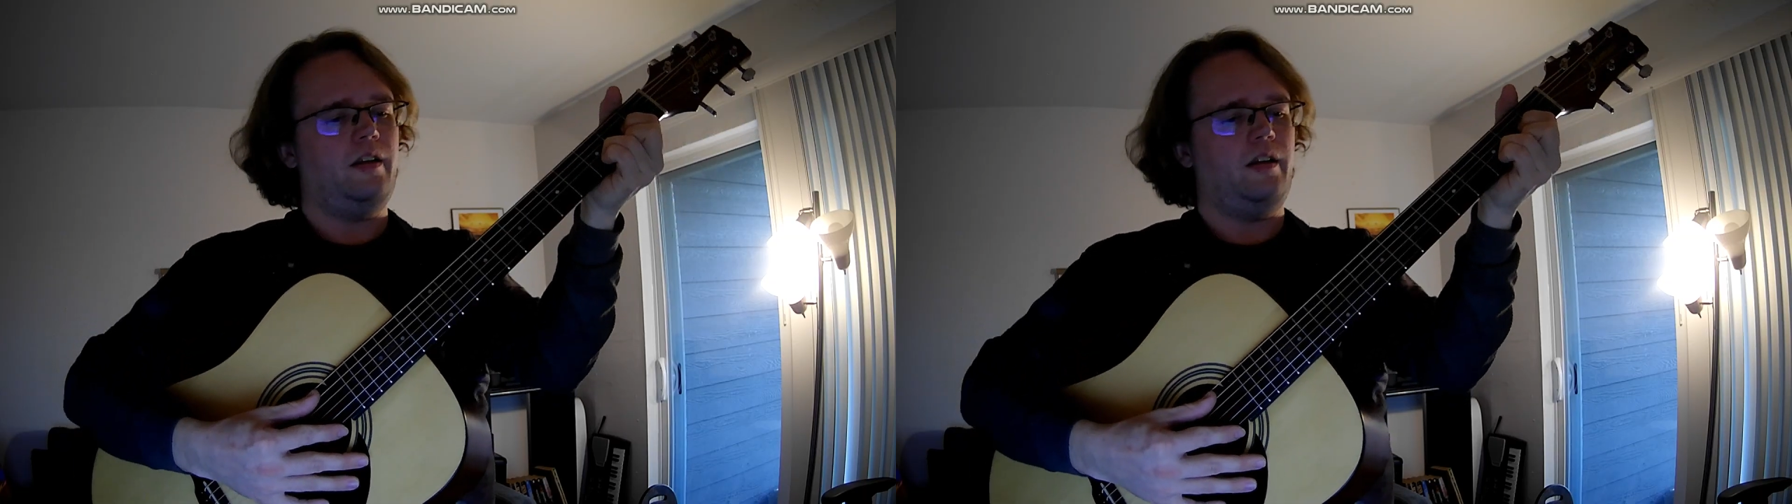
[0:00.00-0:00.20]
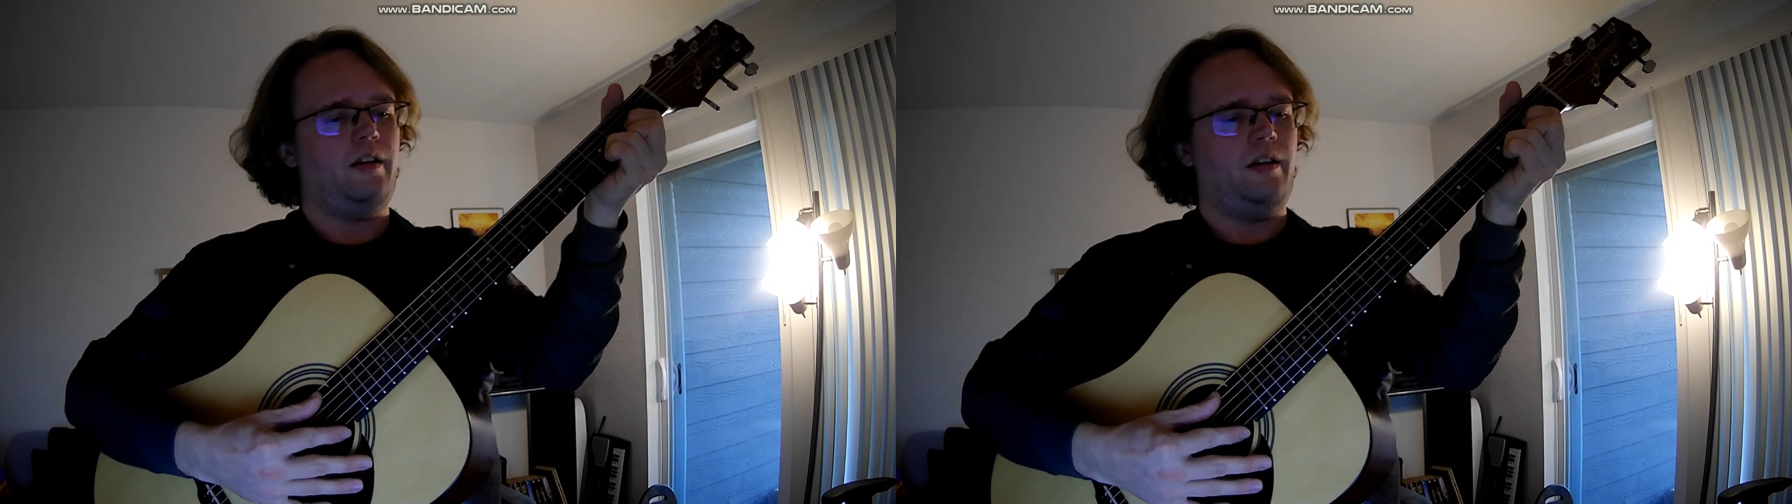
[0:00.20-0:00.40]

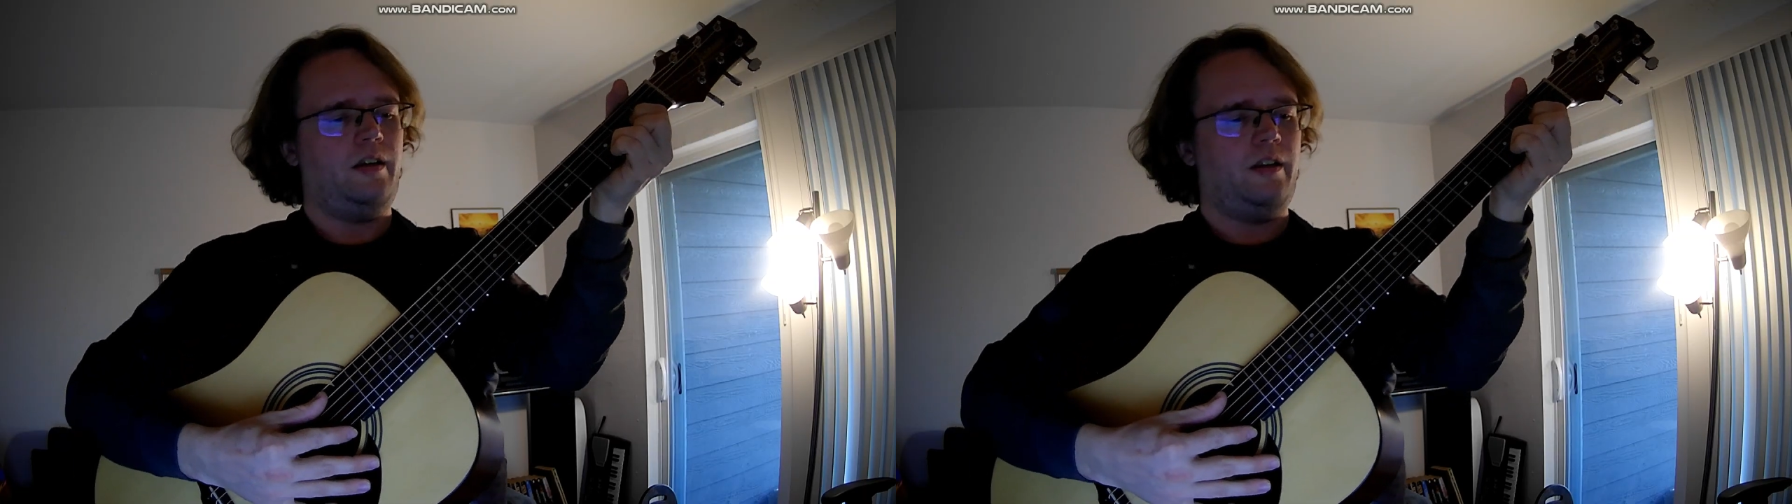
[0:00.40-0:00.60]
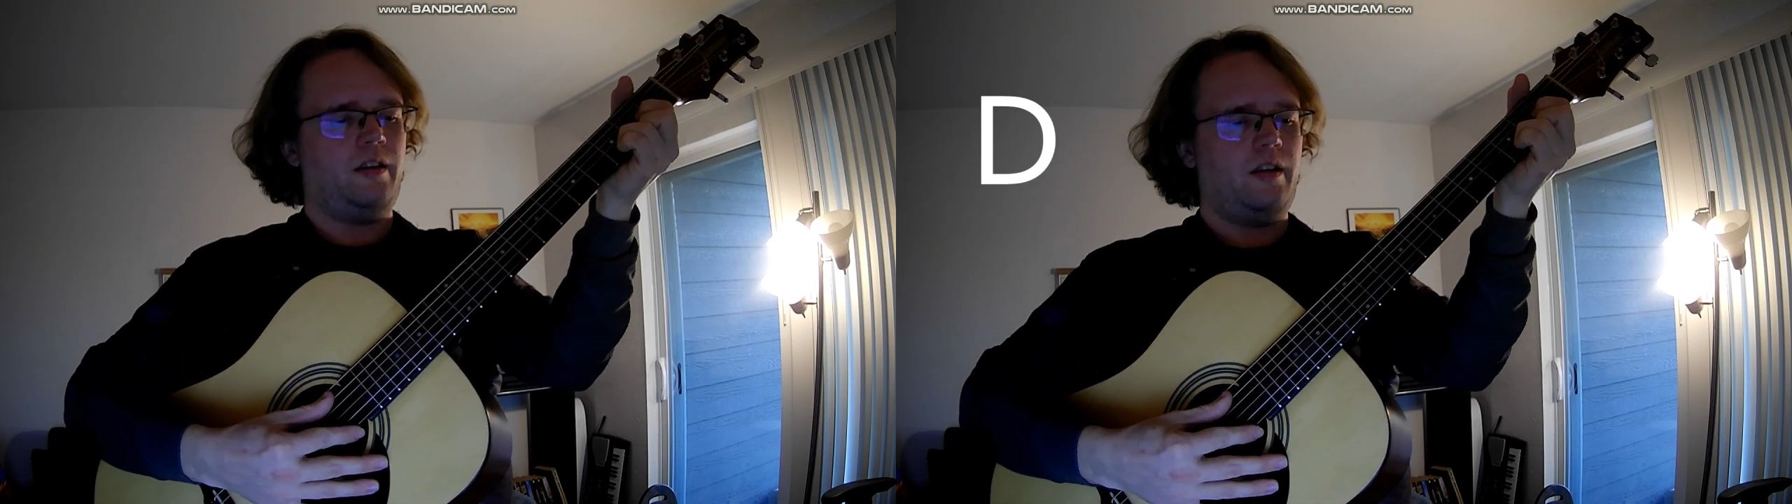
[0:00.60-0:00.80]

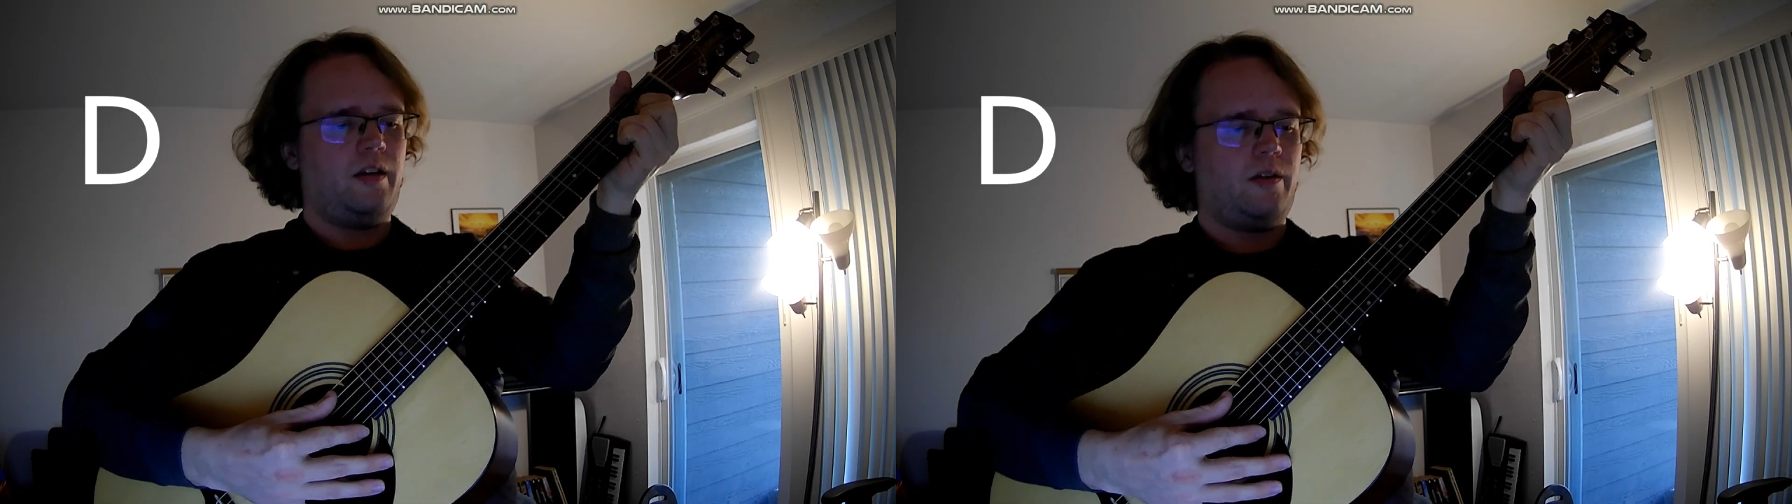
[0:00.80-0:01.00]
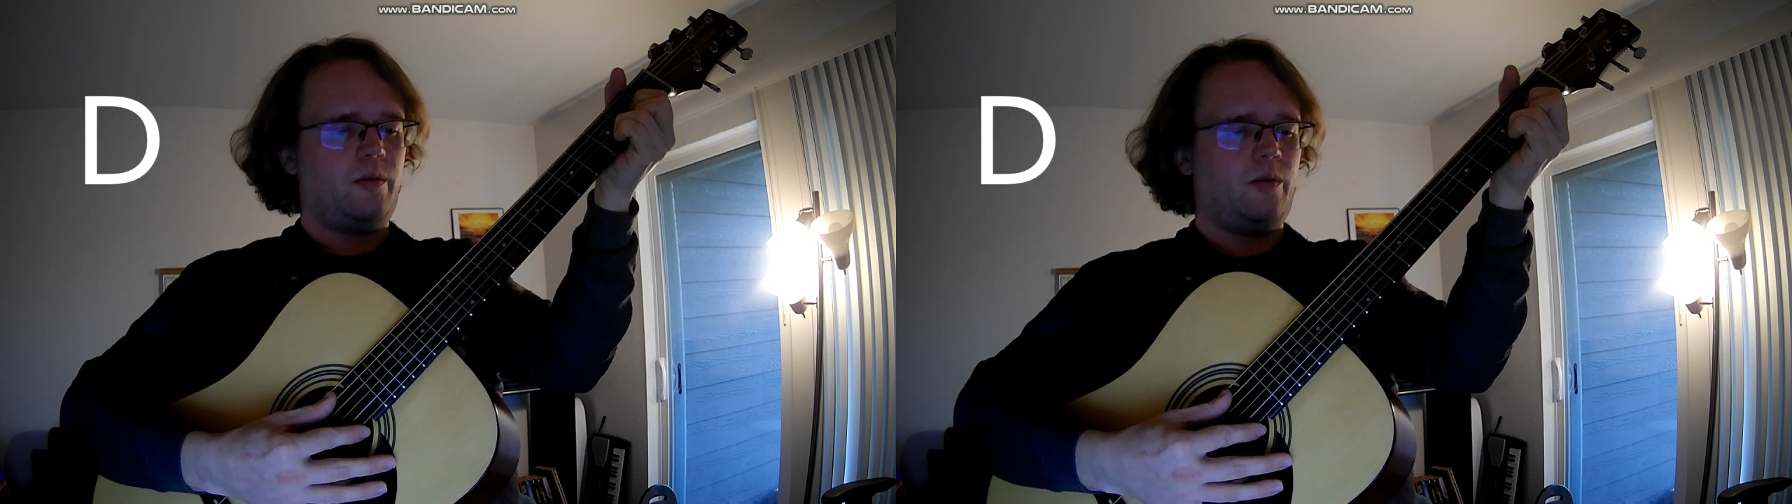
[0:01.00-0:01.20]
in
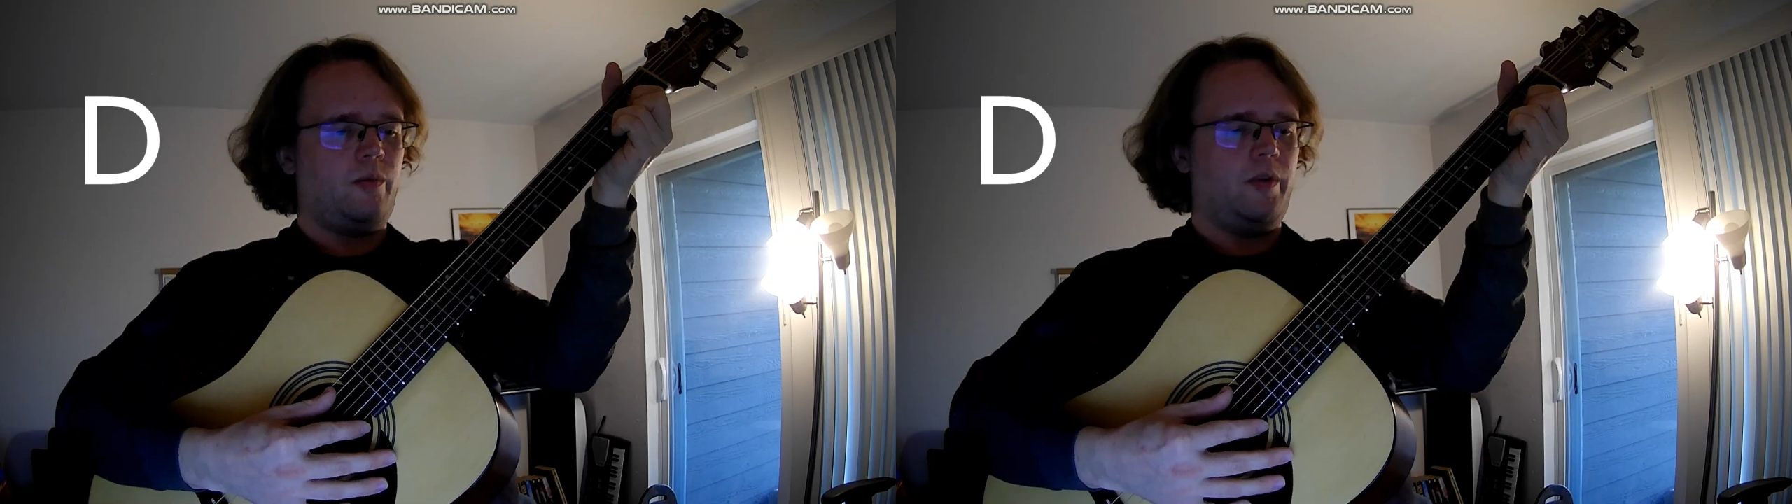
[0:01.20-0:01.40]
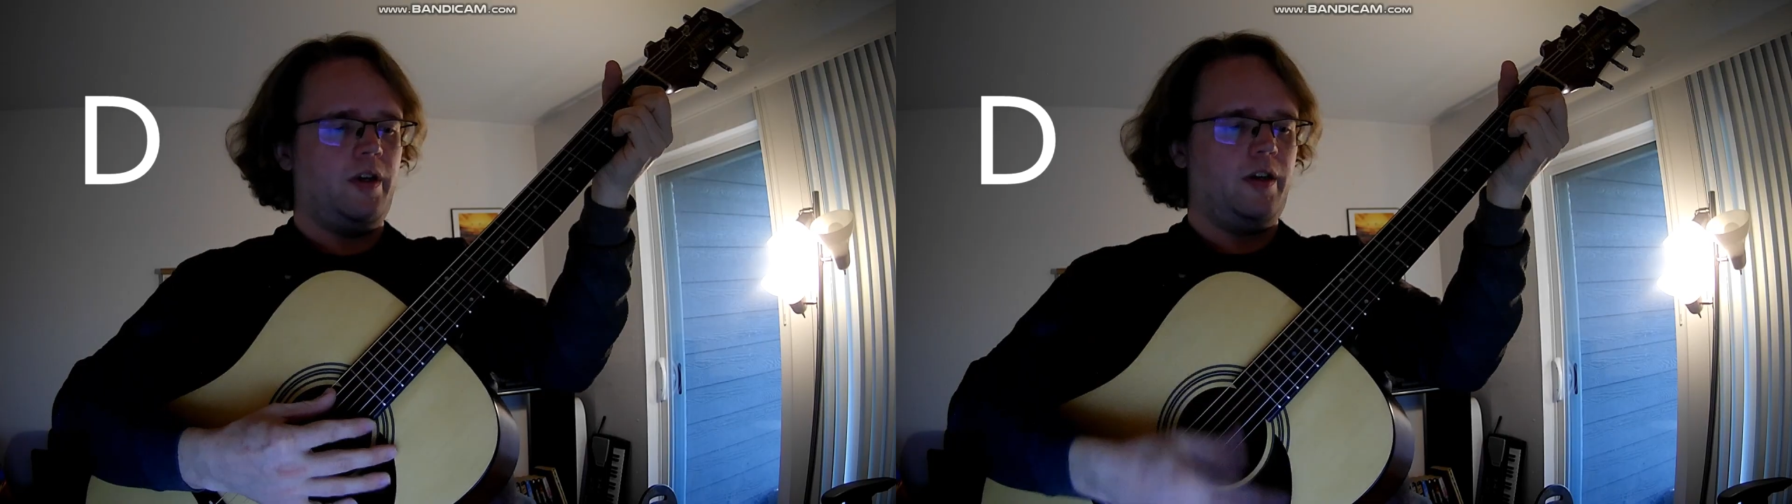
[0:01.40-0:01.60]
little
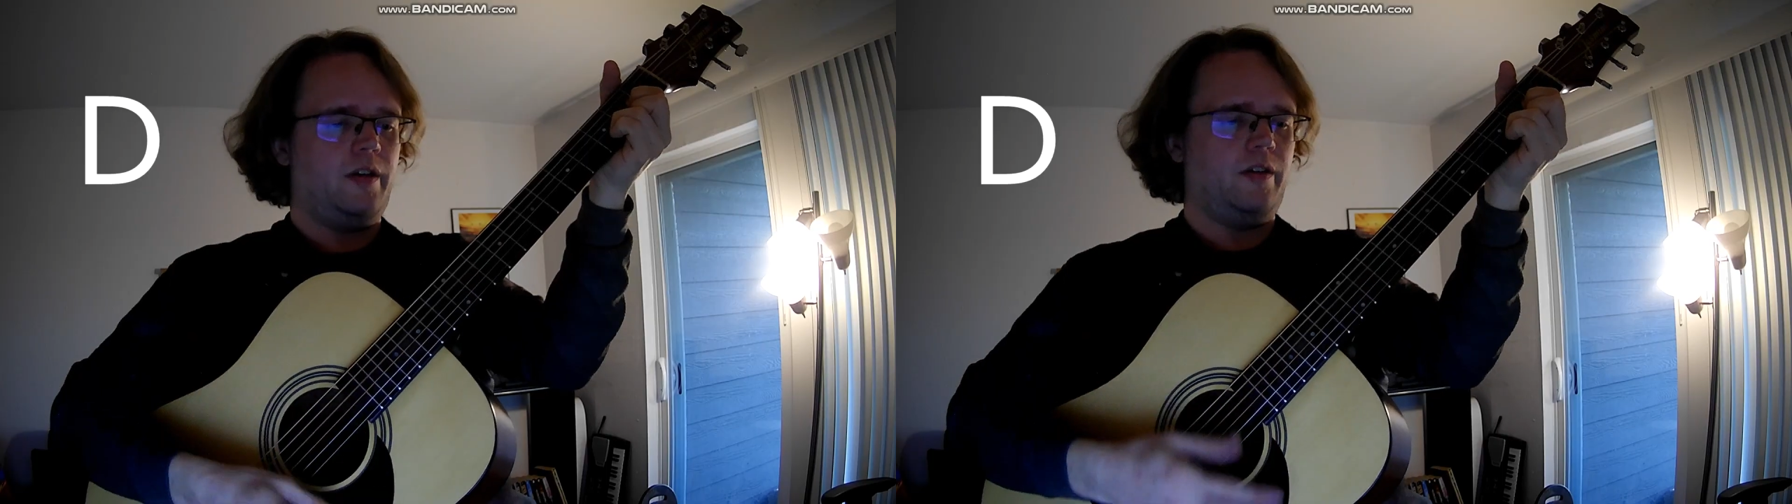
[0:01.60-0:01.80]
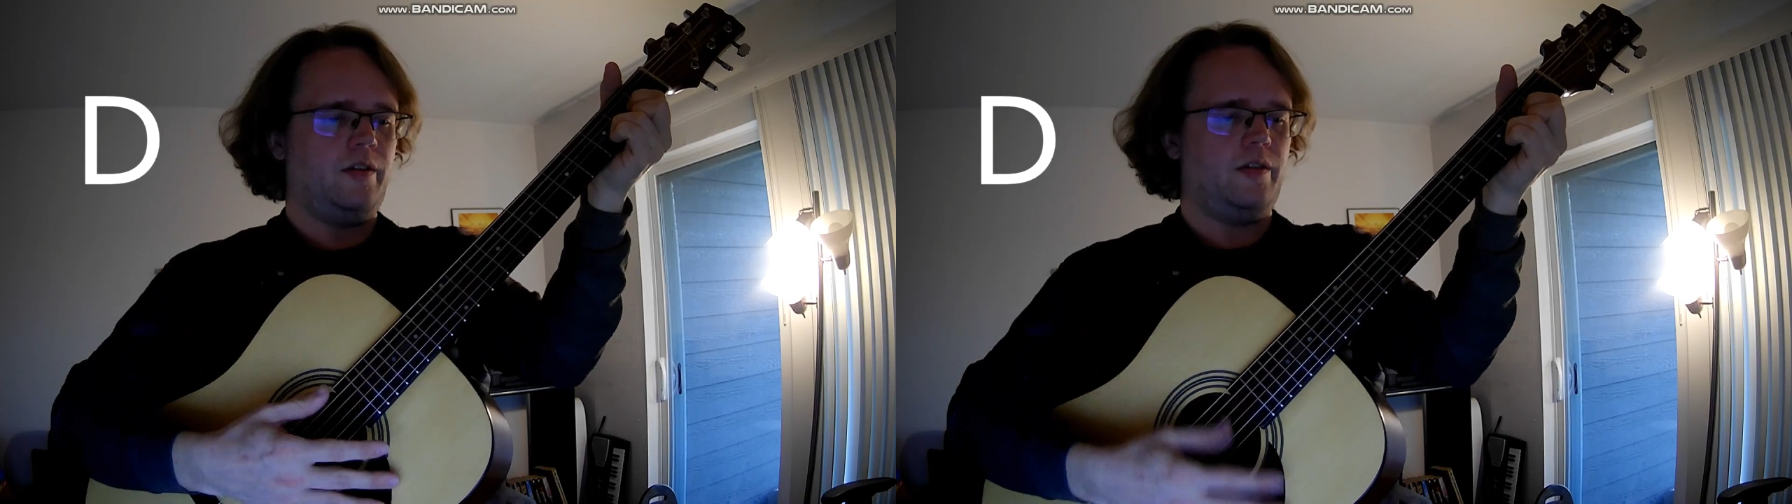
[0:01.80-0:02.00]

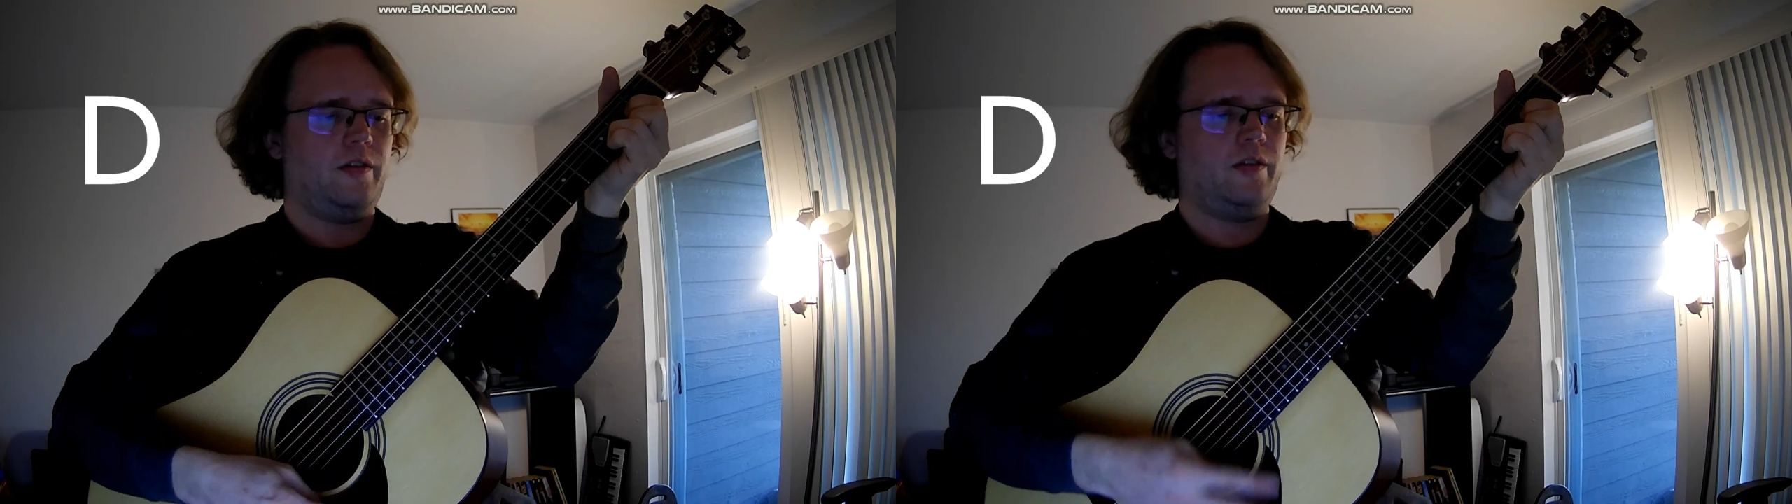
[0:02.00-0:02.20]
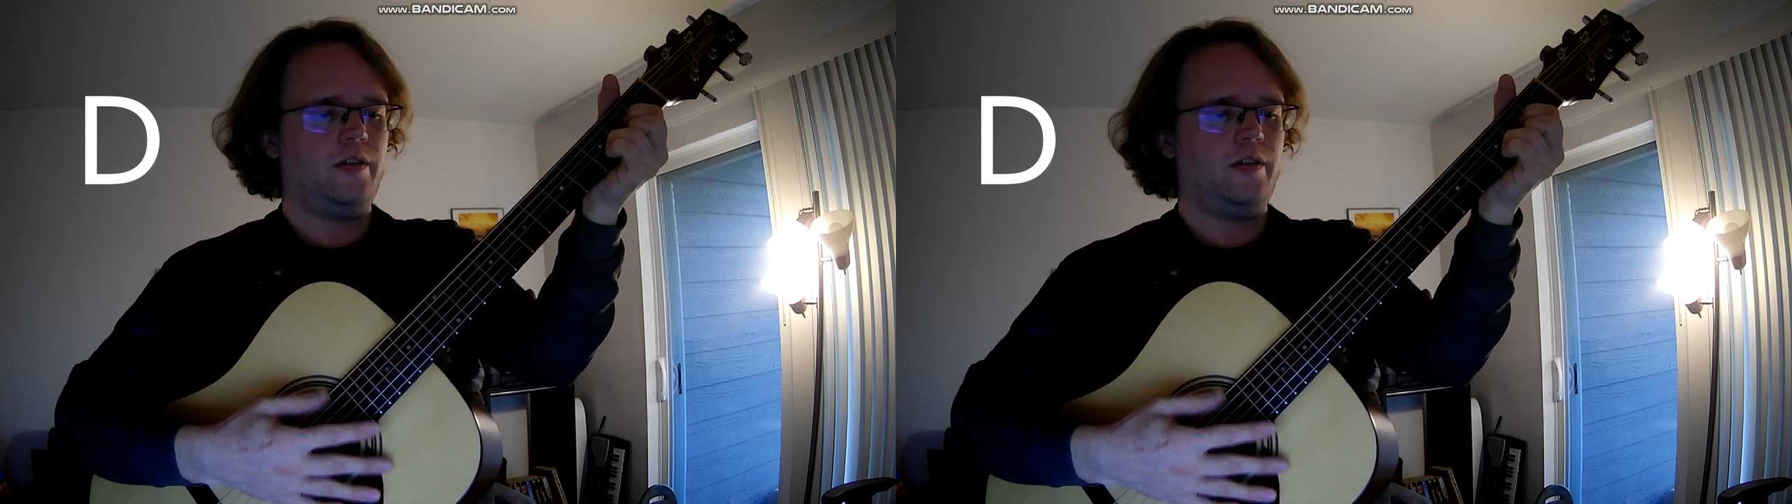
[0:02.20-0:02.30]
ways.